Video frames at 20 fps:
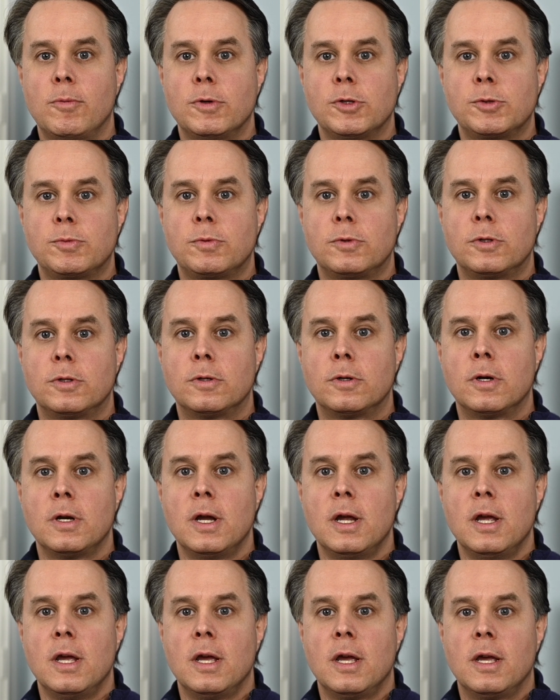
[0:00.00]
which were
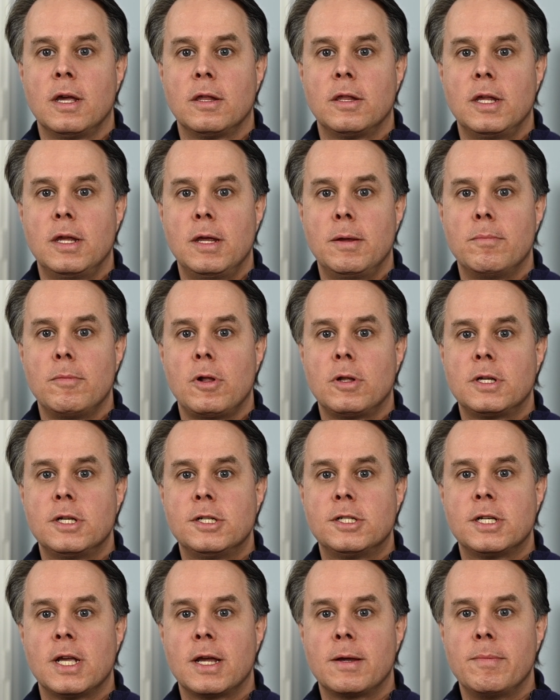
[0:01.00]
the
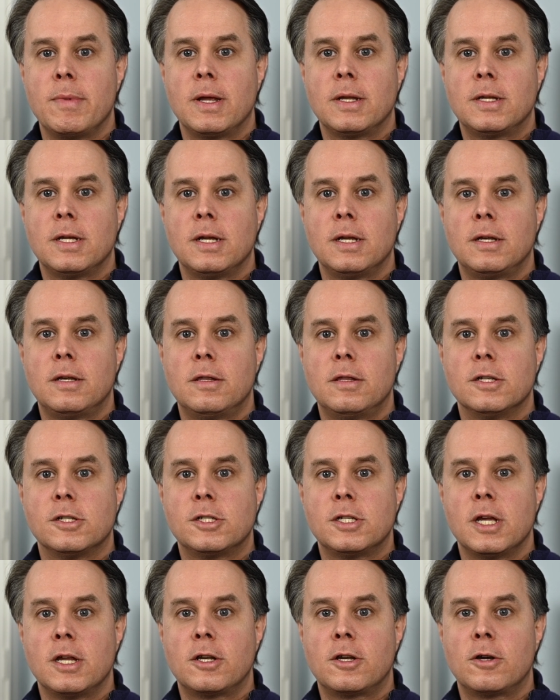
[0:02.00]
multi-segmented, the
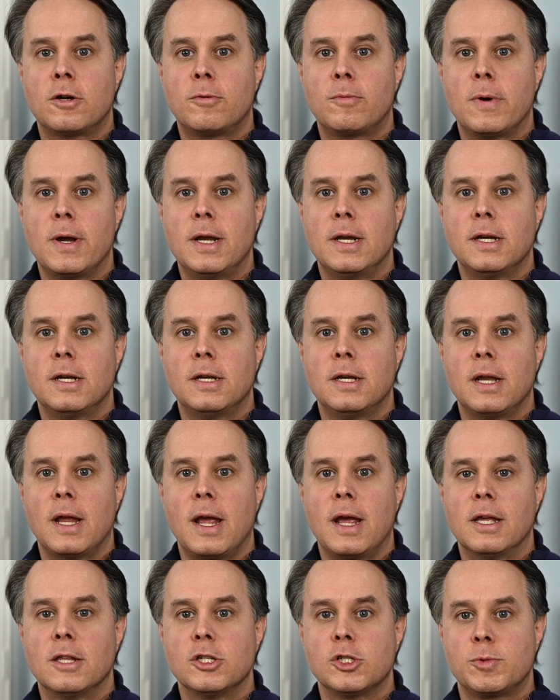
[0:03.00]
center weighted,
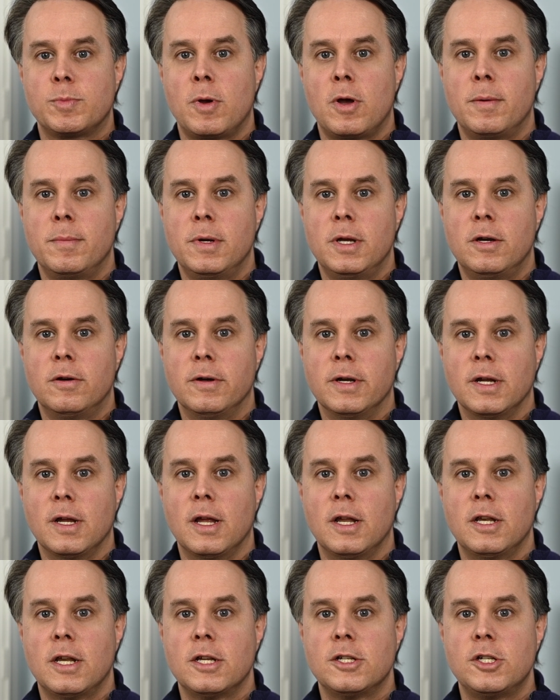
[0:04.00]
and the spot metering.
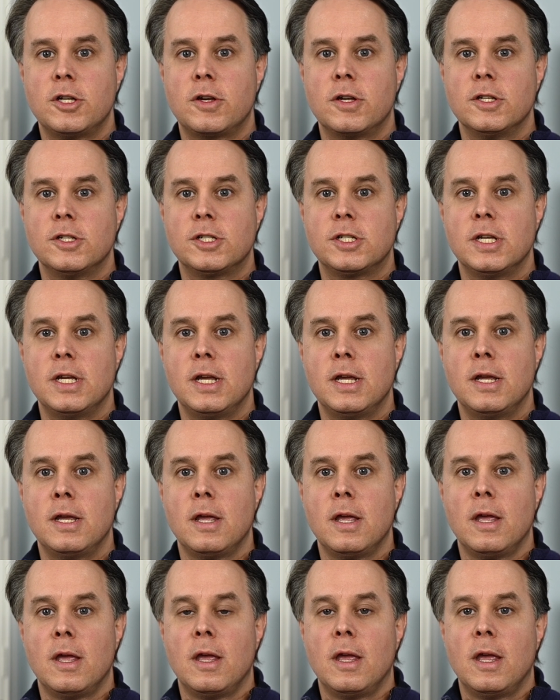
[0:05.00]
And as you can see,
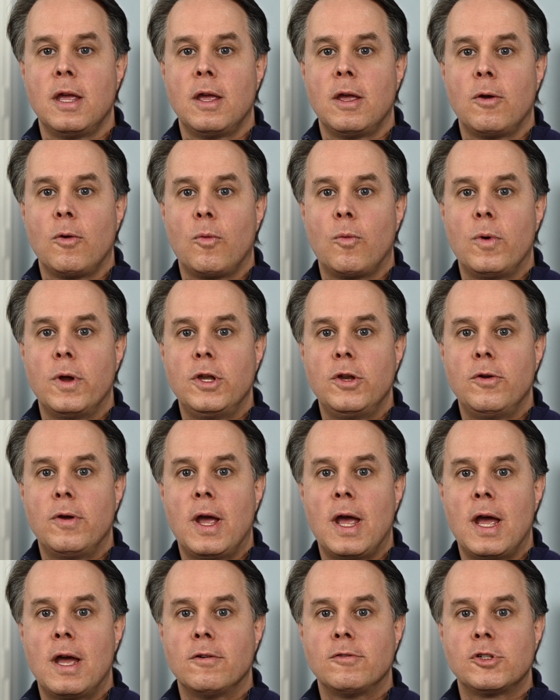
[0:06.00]
when you
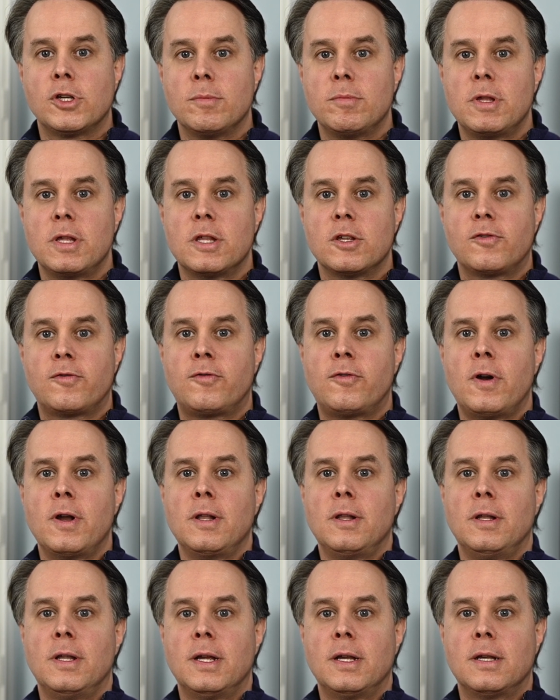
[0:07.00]
have something that's
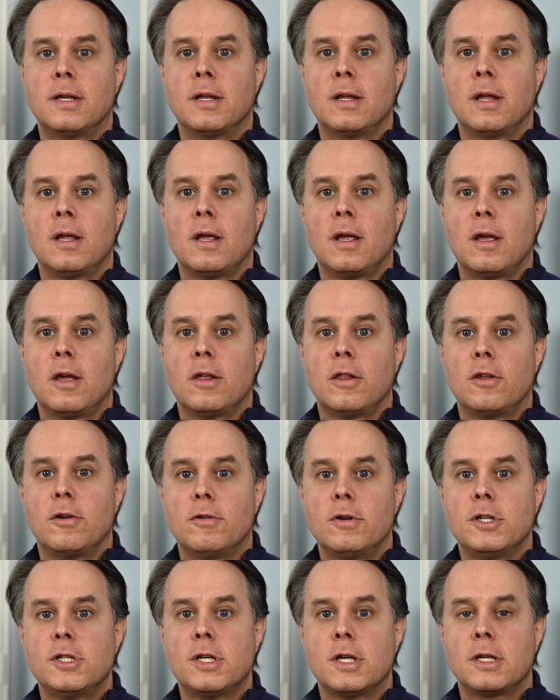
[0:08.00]
front lit,
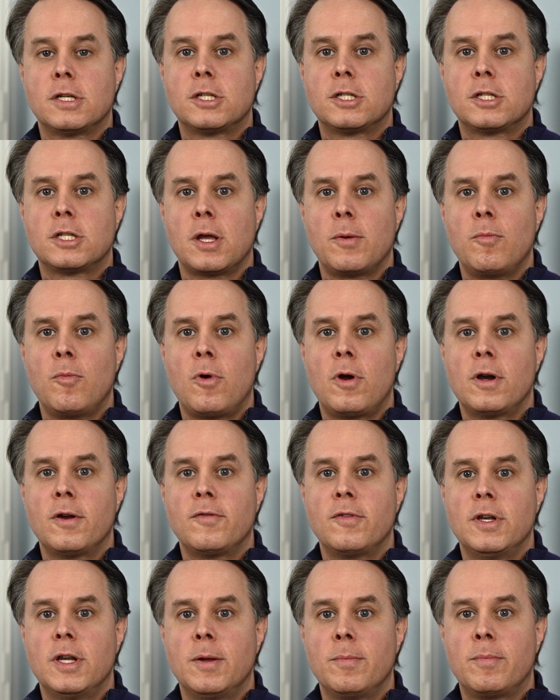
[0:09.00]
there is a somewhat
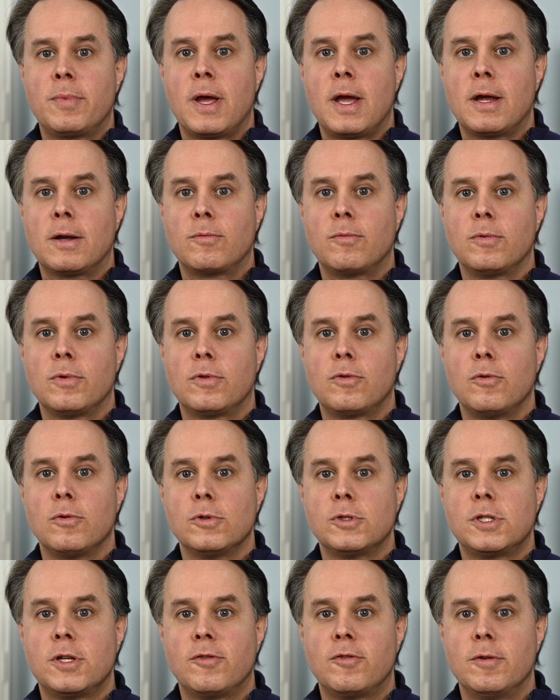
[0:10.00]
of an impact with
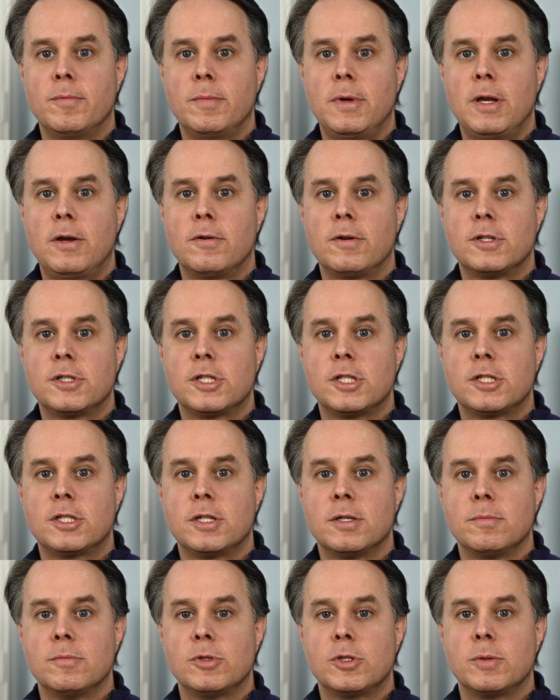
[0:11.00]
those different metering
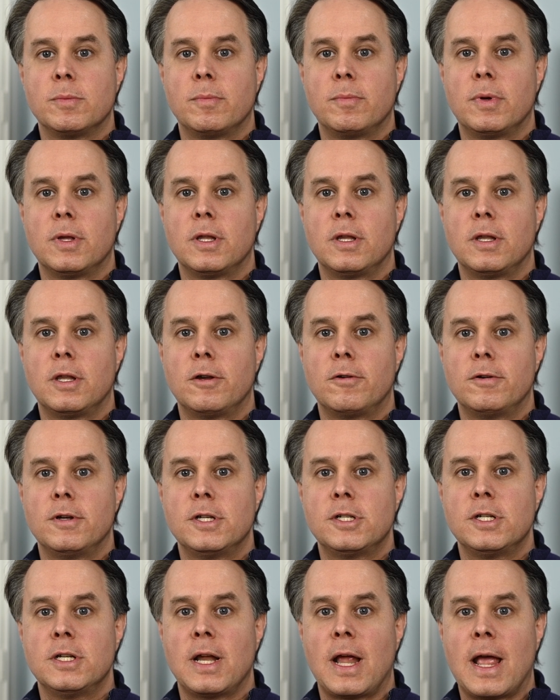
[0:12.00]
systems, but there
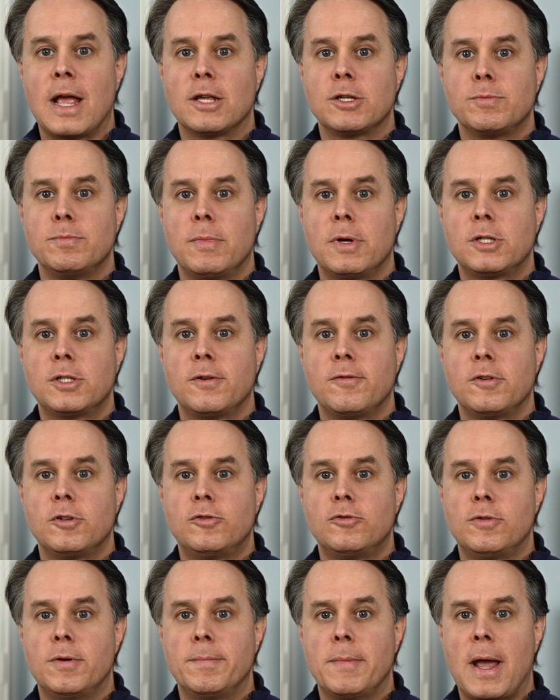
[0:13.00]
isn't as much of a
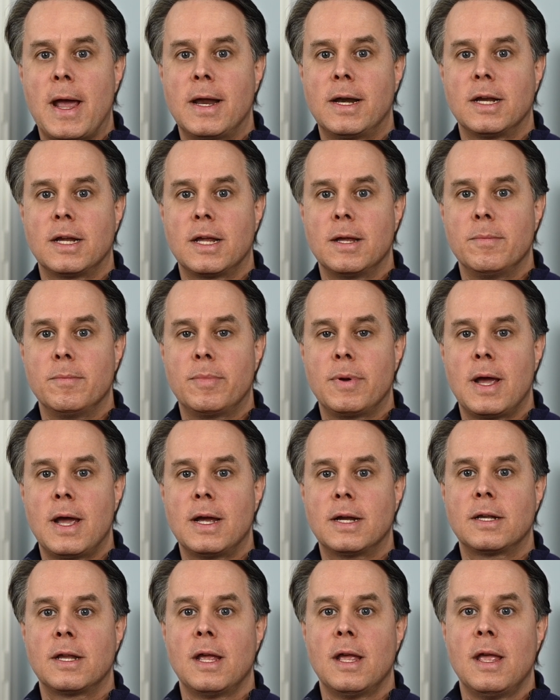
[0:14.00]
dramatic
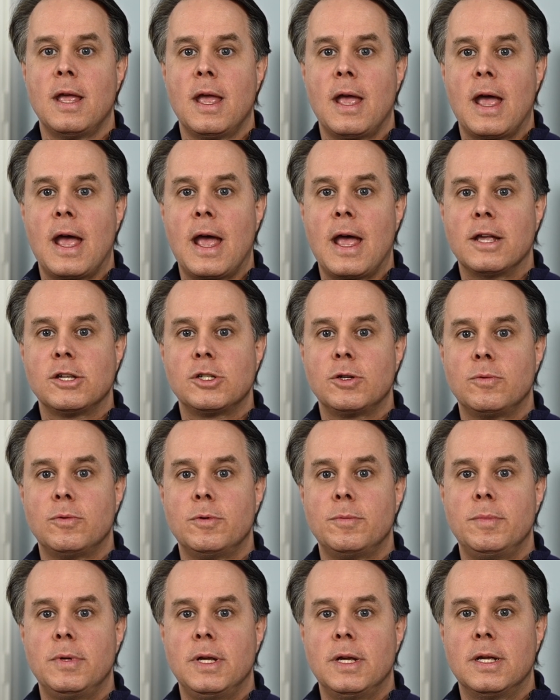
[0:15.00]
impact as it
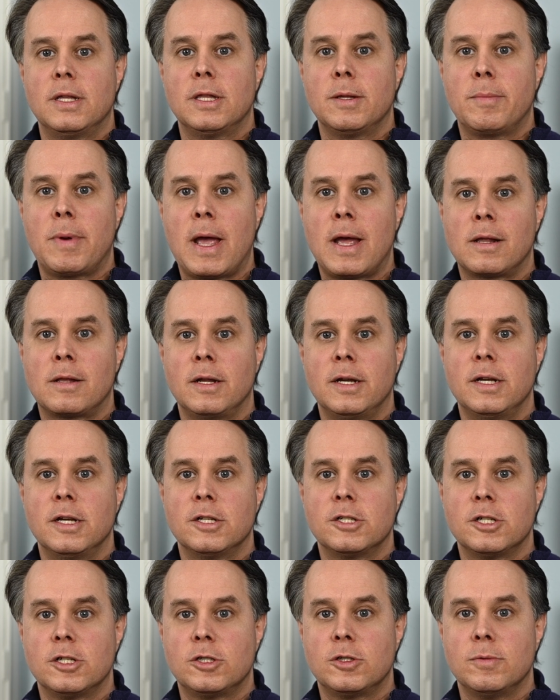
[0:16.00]
would be in the
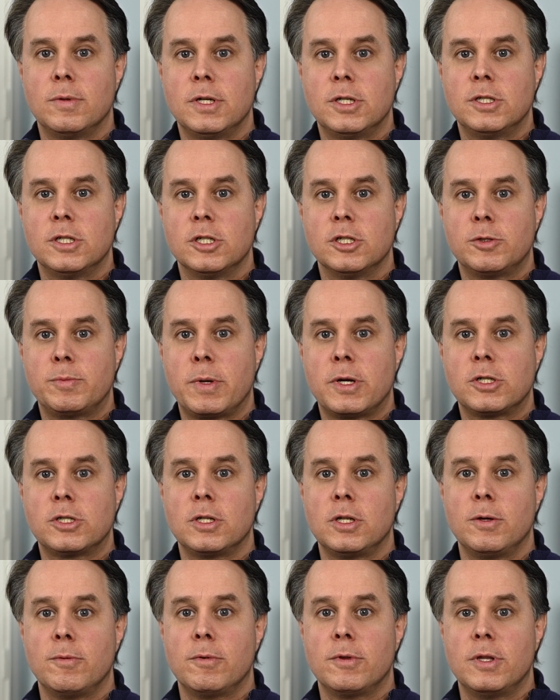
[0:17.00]
backlighting situation,
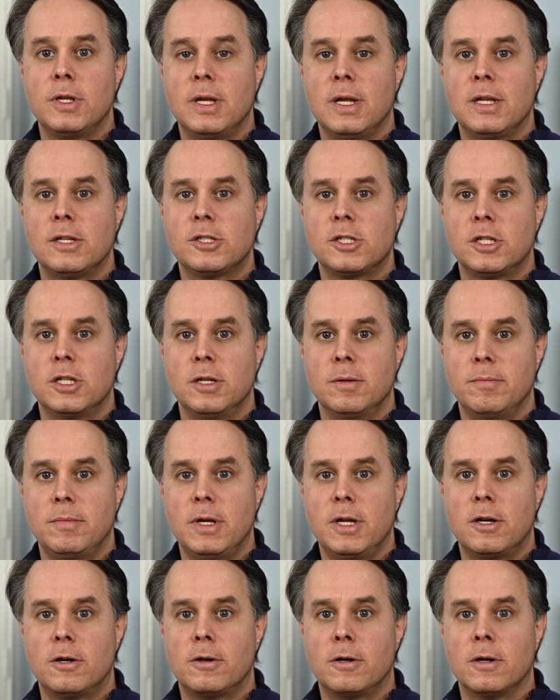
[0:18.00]
especially with the incident
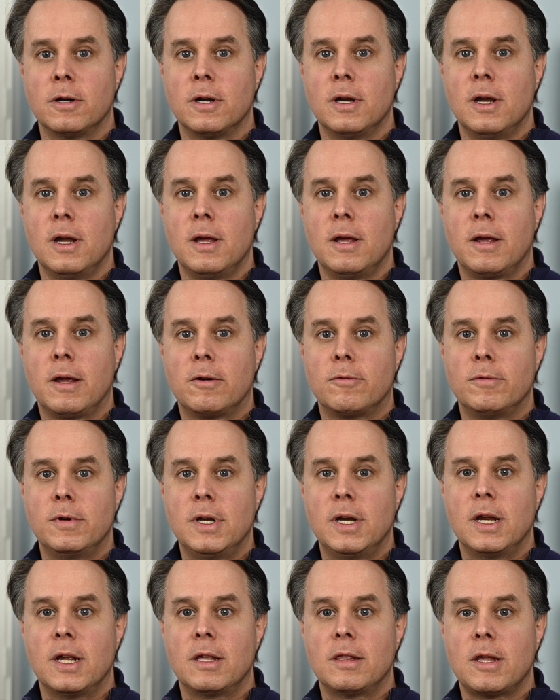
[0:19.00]
meter
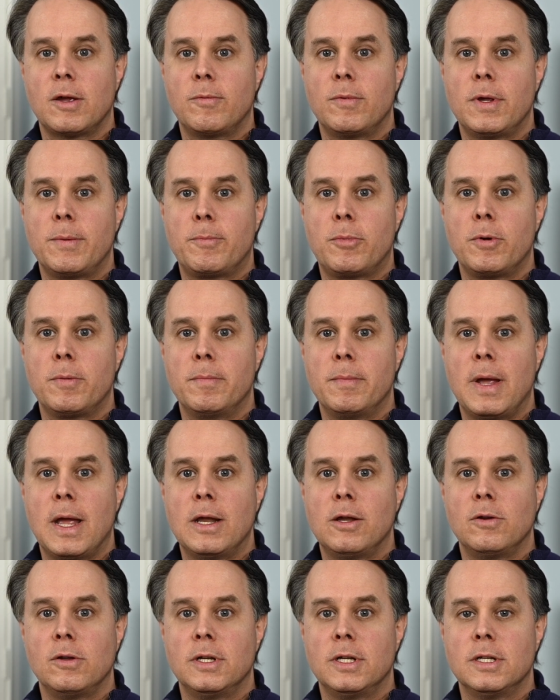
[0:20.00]
reading that we put
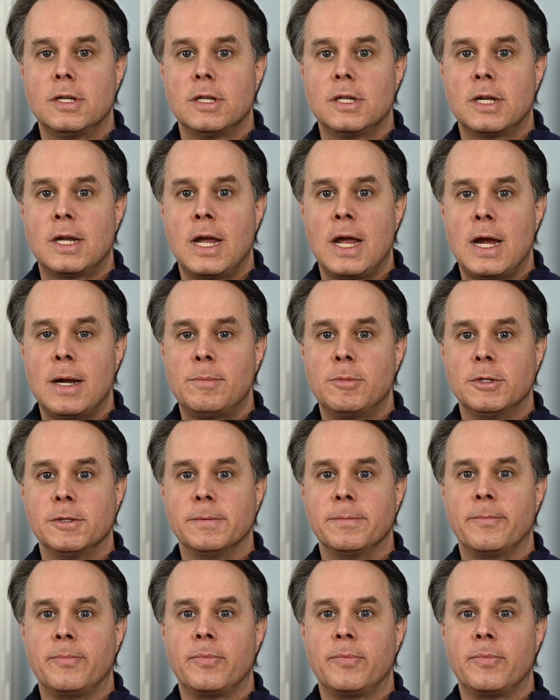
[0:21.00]
manually into the camera.